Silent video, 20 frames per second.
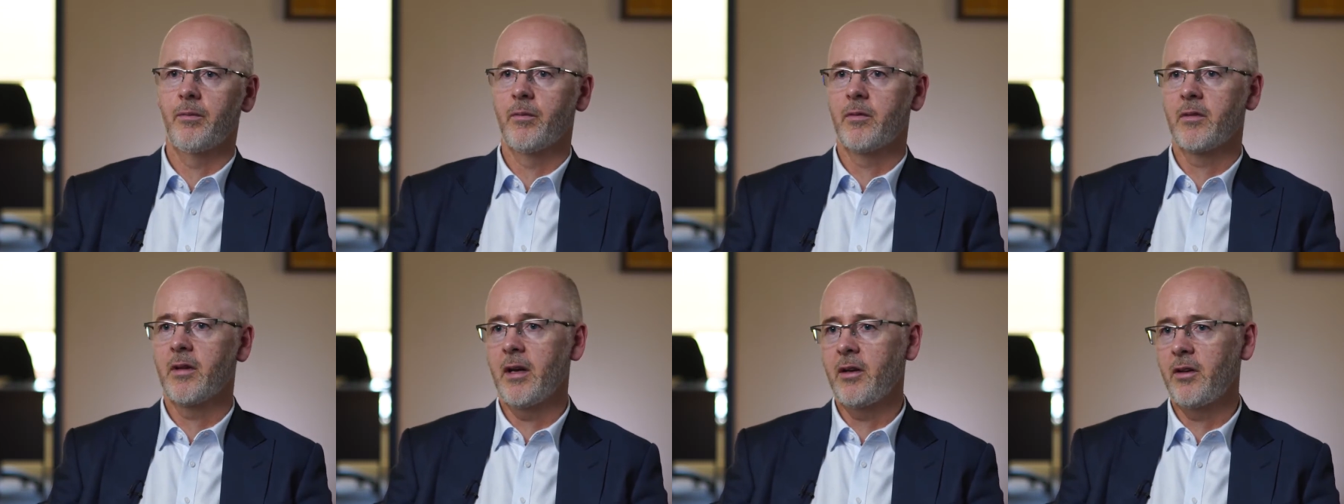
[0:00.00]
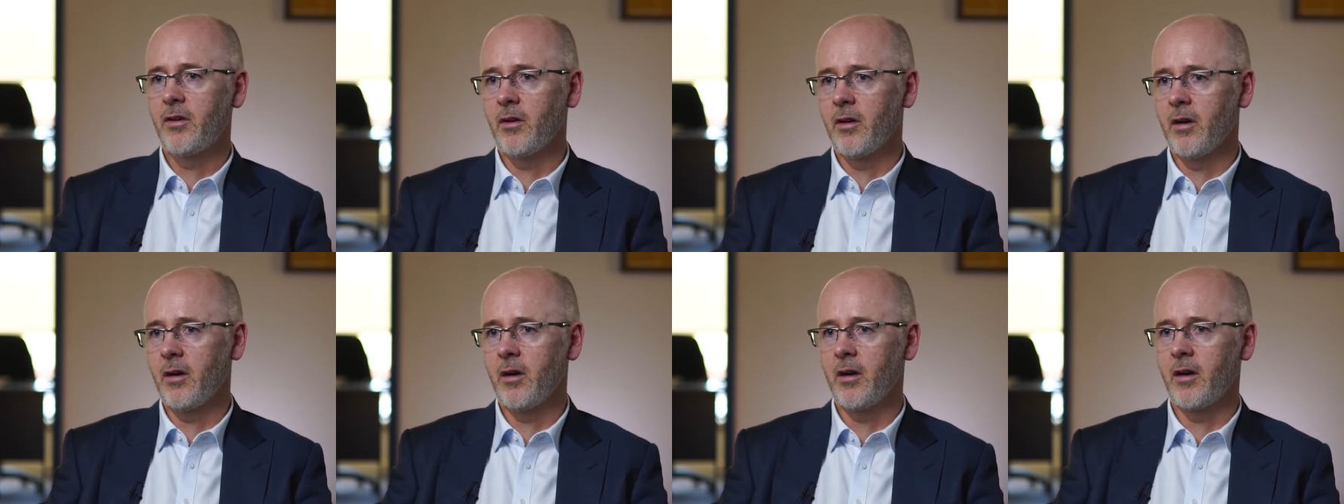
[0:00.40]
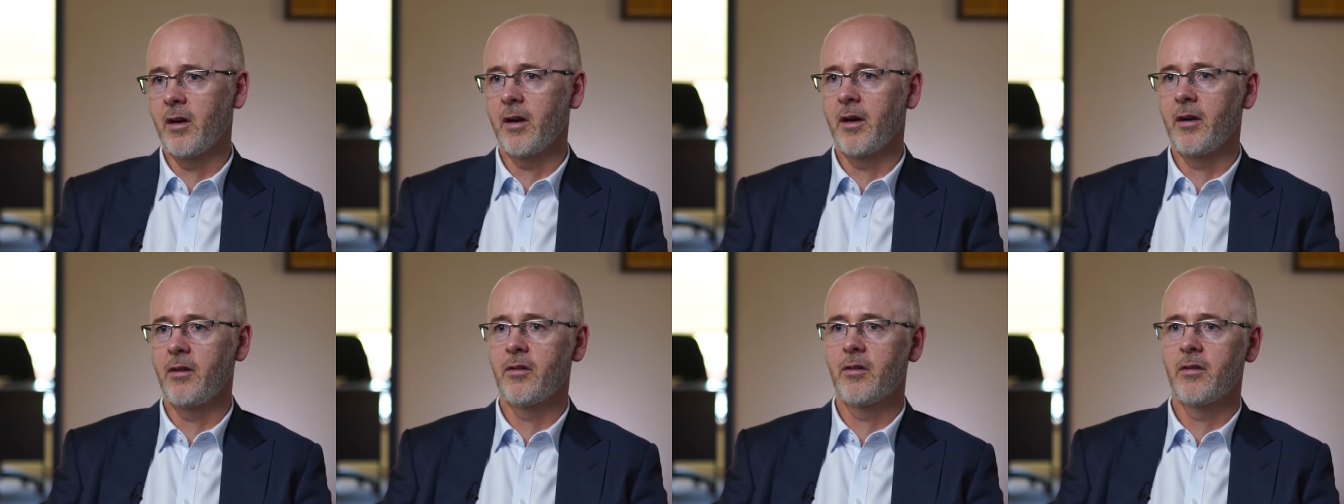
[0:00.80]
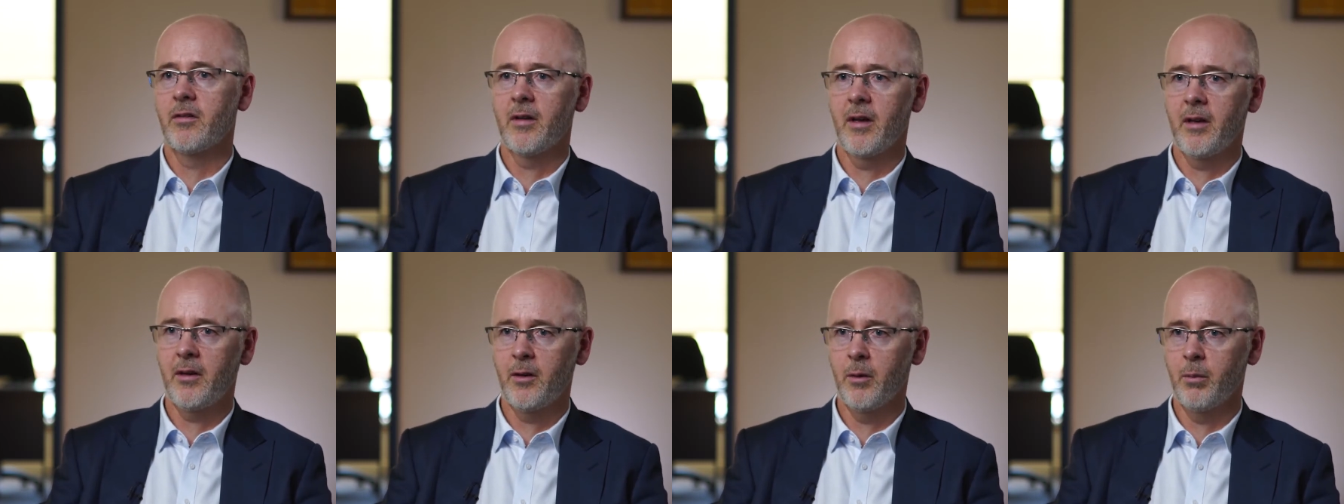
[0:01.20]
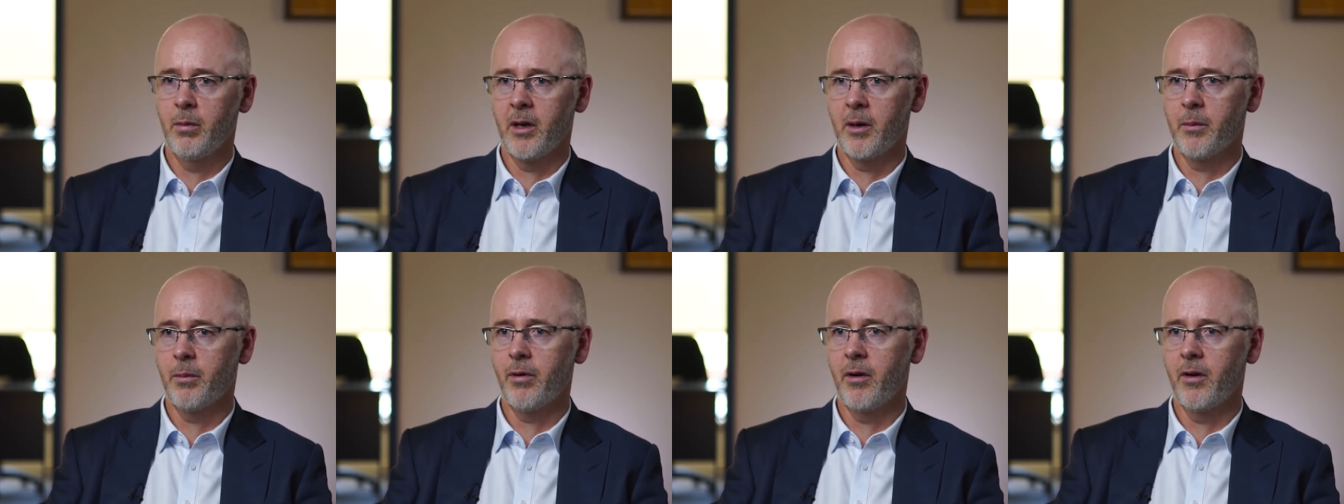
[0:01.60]
take your height, take your
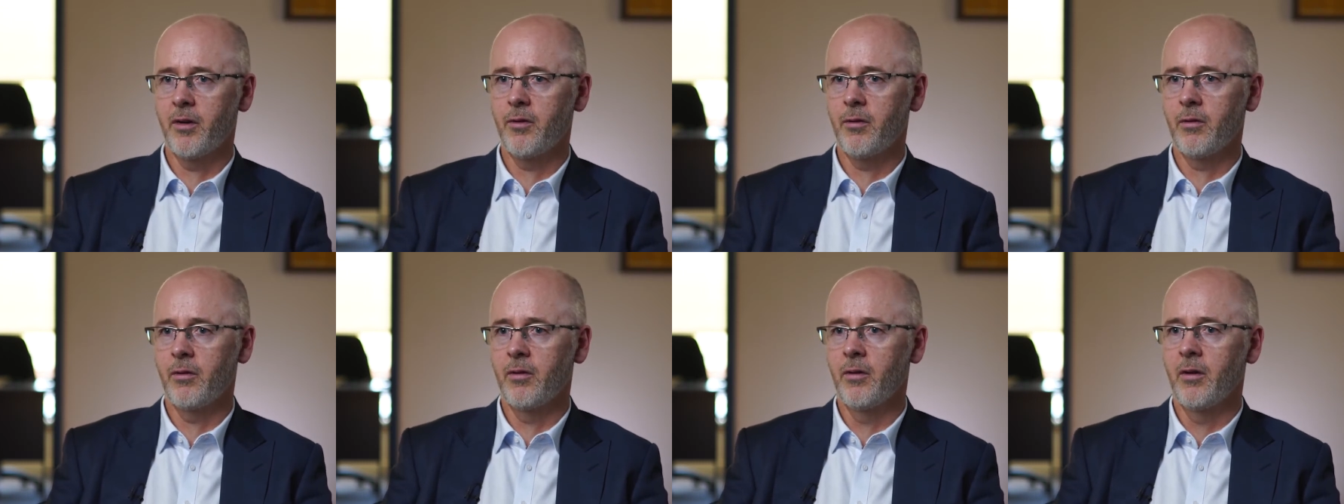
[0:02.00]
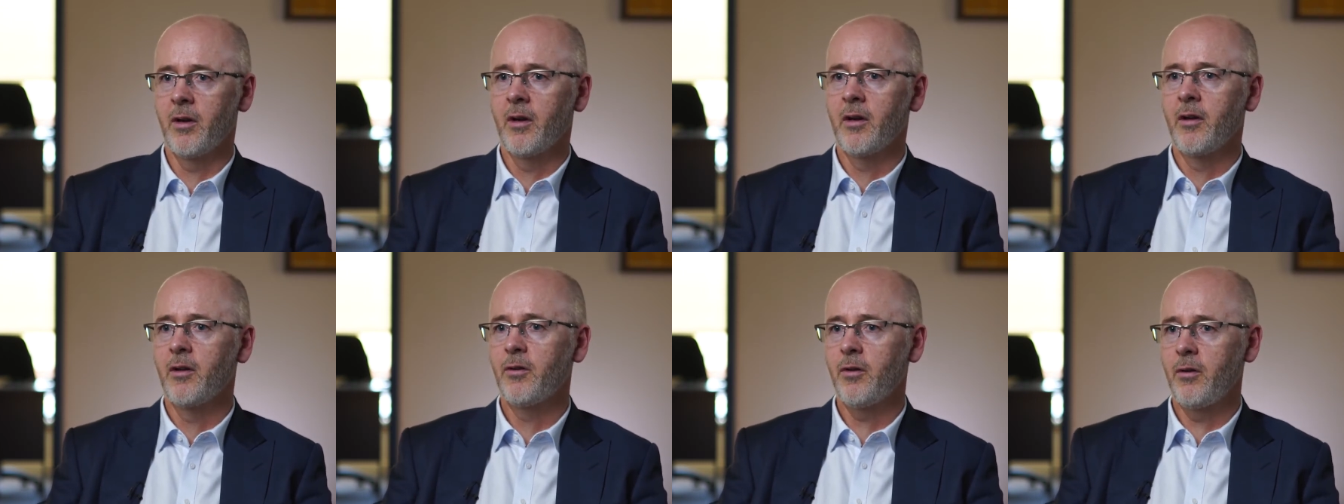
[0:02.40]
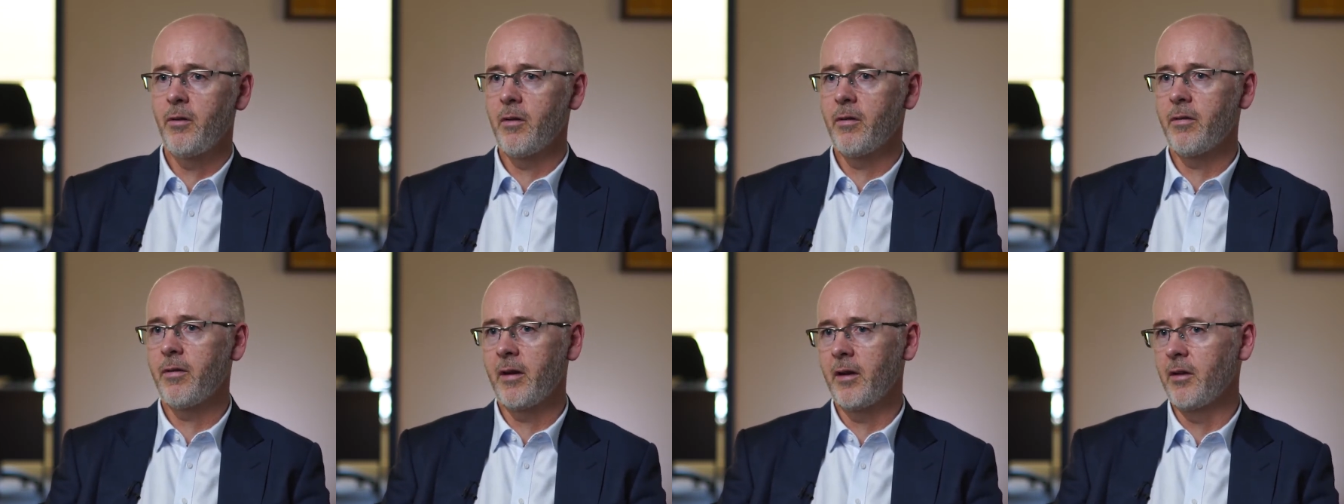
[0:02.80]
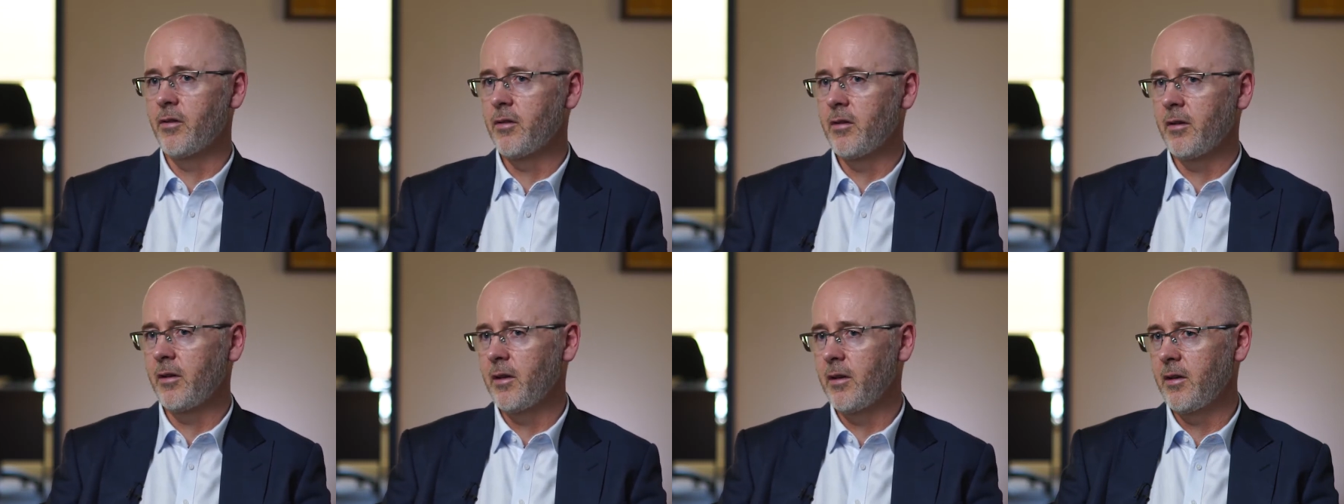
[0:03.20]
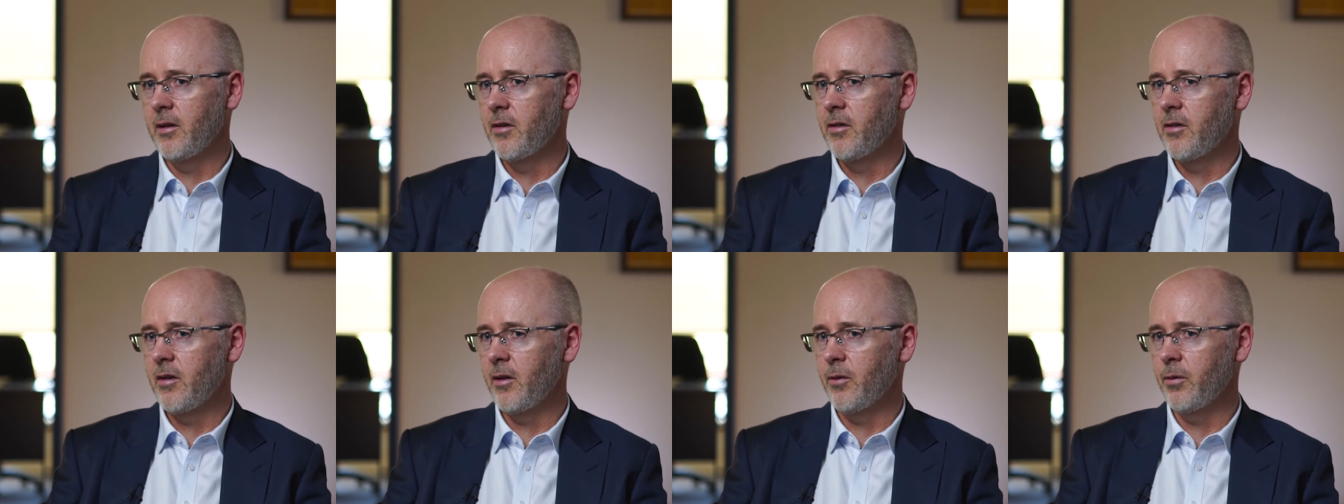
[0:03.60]
blood pressure, and do the things to get
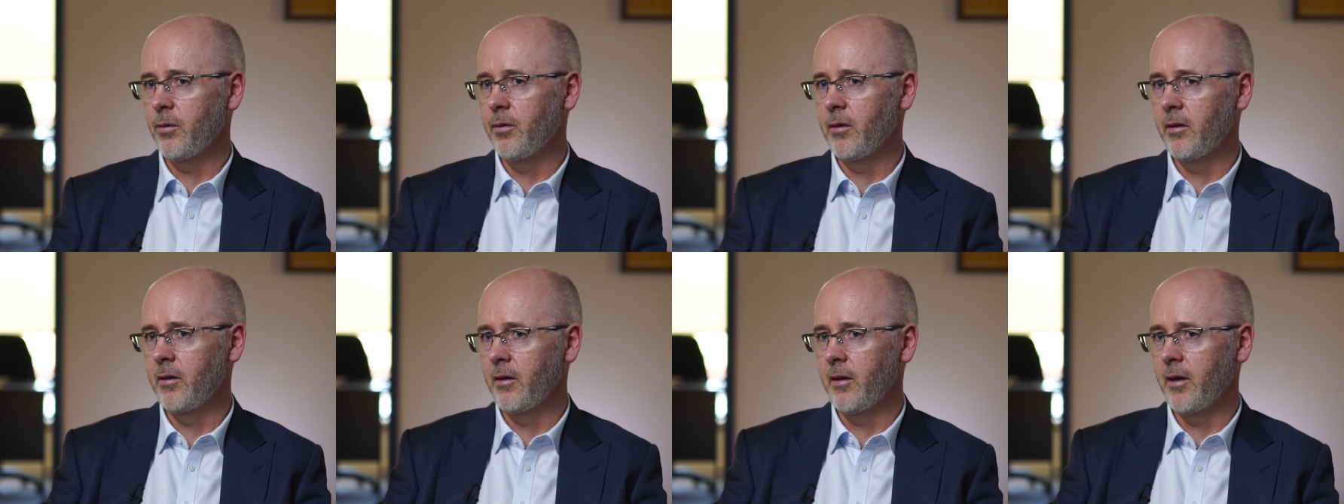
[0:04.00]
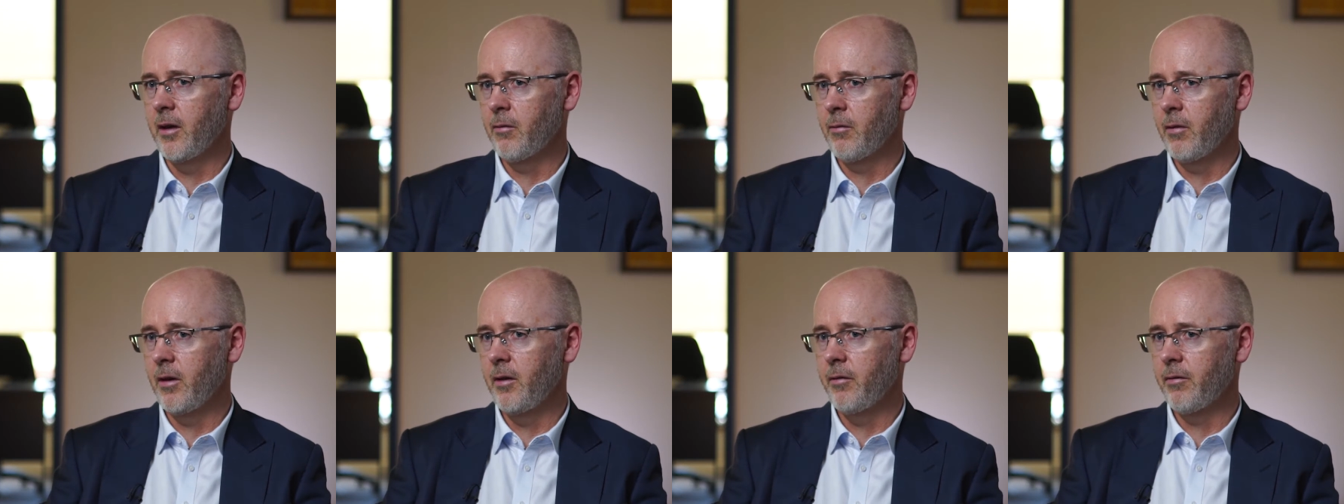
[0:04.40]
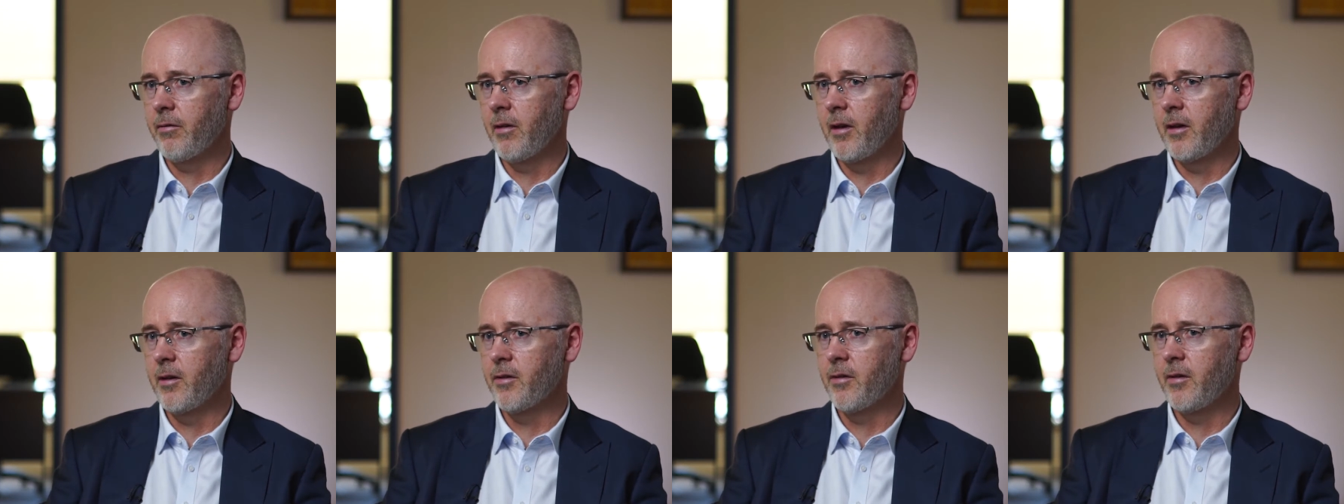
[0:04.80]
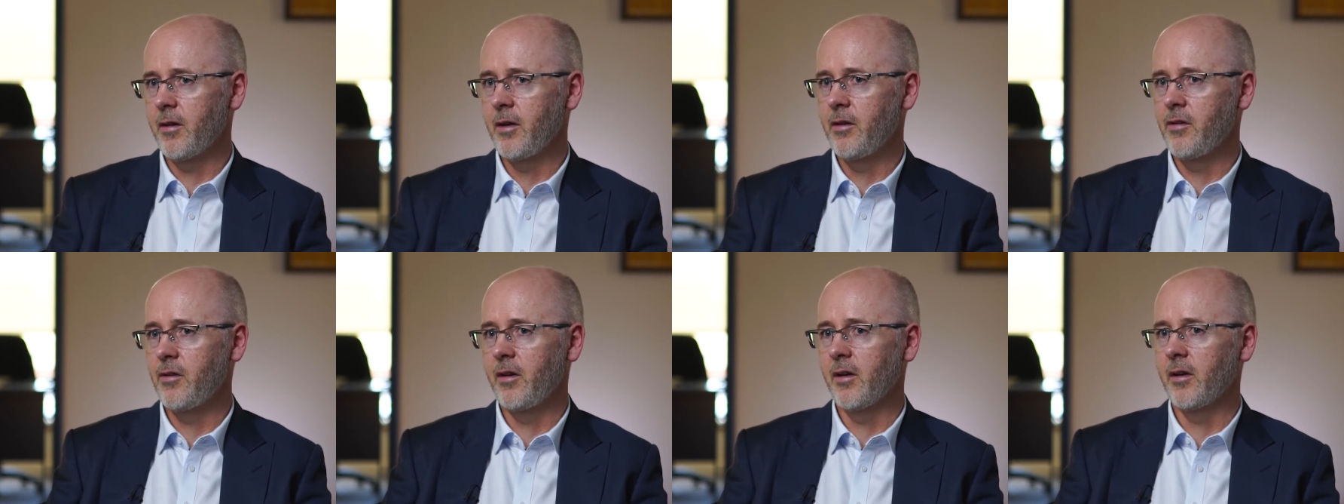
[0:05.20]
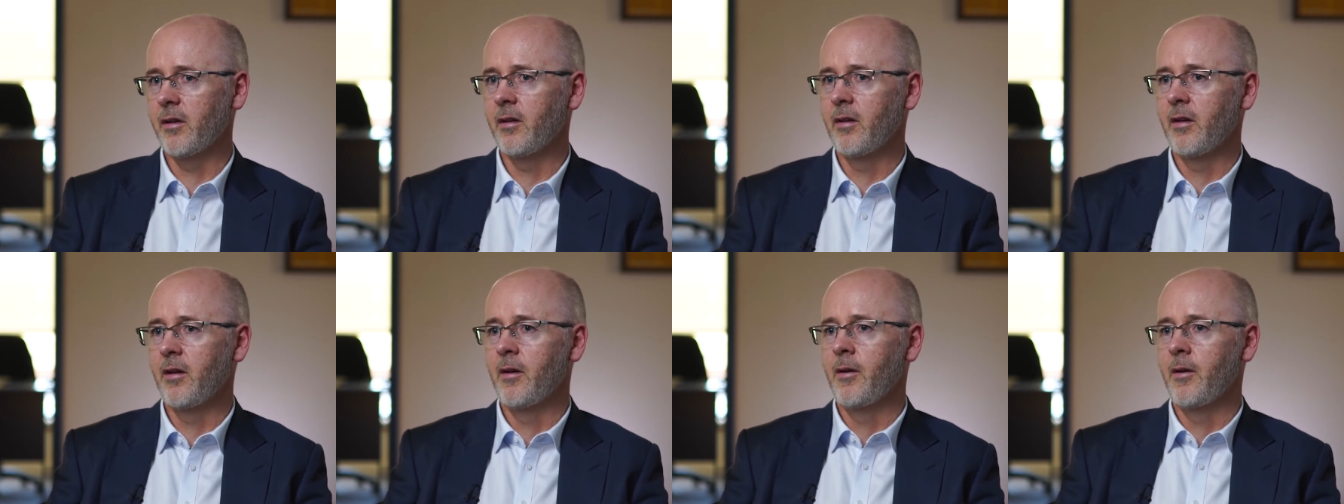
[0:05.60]
you settled in and get ready for anaesthesia.